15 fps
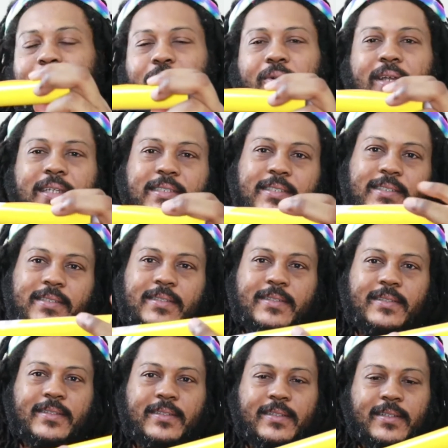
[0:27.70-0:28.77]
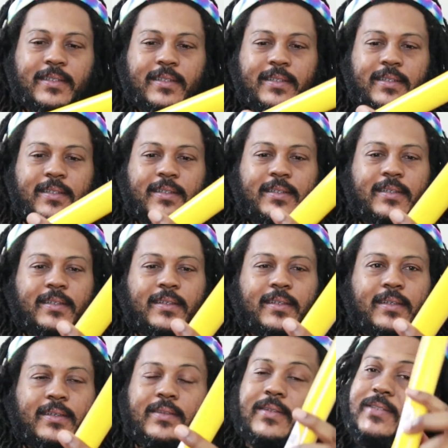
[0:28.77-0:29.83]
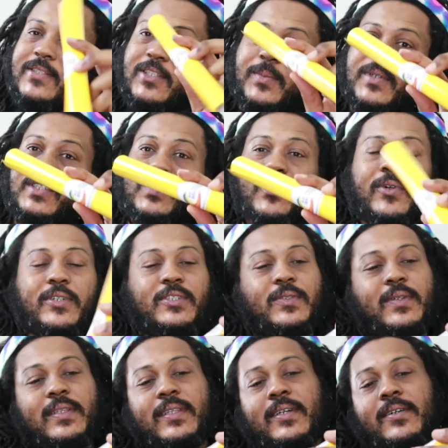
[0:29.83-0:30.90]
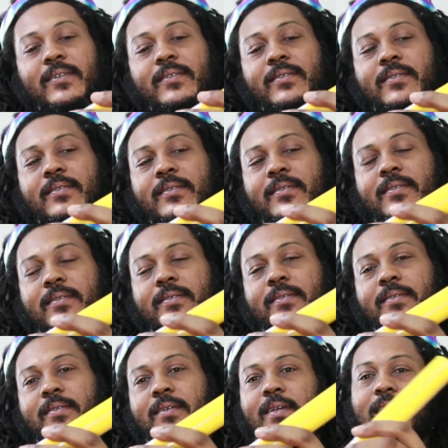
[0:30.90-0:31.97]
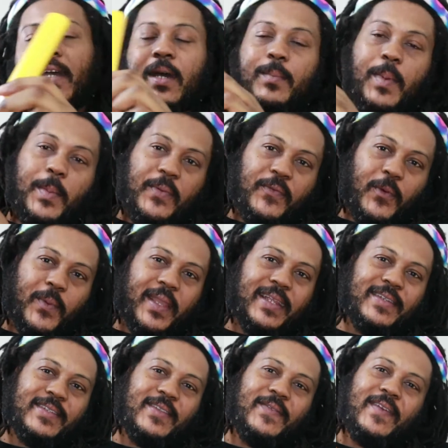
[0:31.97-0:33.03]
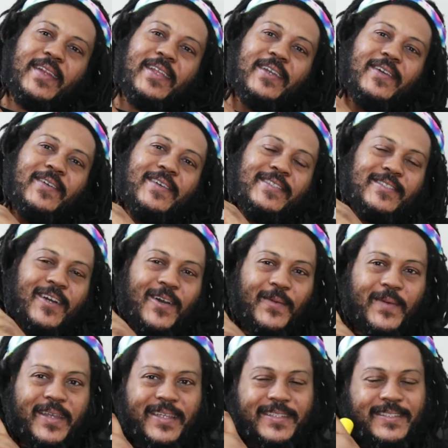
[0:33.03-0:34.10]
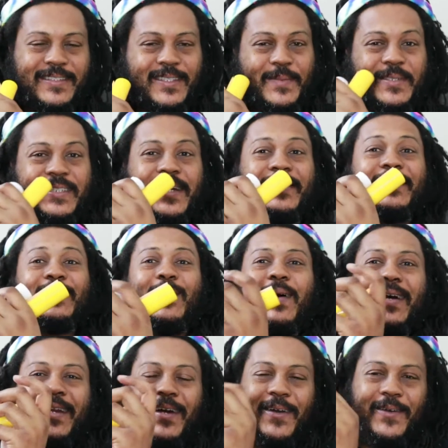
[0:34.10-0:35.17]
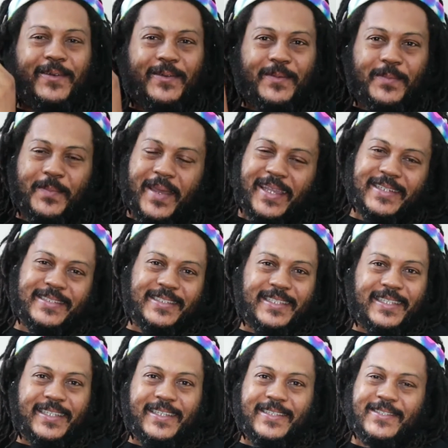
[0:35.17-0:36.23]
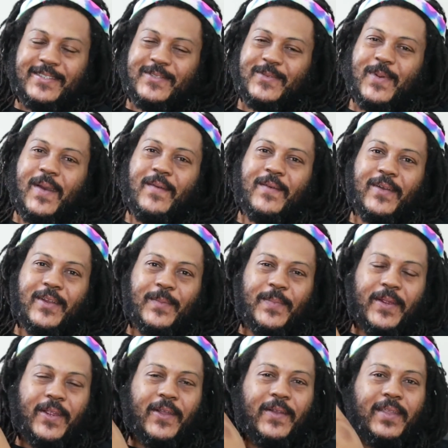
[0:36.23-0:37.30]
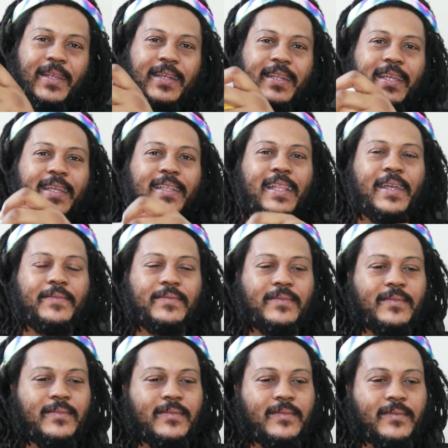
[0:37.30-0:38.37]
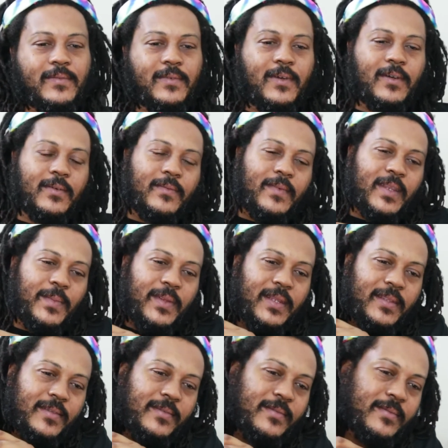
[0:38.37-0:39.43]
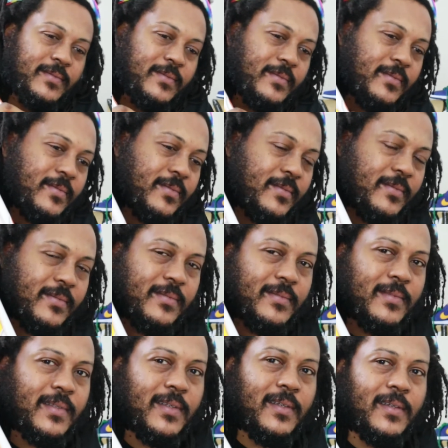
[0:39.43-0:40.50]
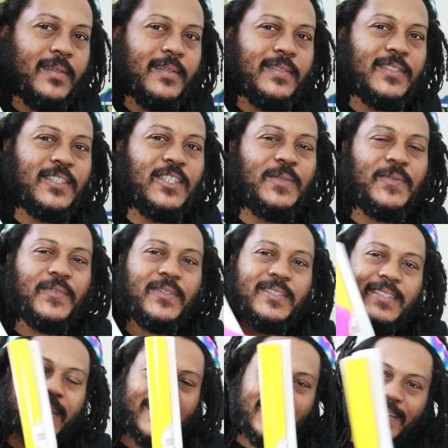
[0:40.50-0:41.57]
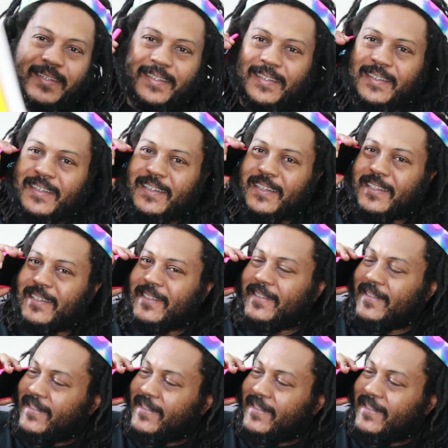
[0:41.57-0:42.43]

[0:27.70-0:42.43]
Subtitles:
press. There's so much more to it though. But before we get into the video, as always, let me shout the squad out. Mike T's, 12 Gun Apparel. You dig? Like, oh, wait a minute. Excuse me for a second. Hello?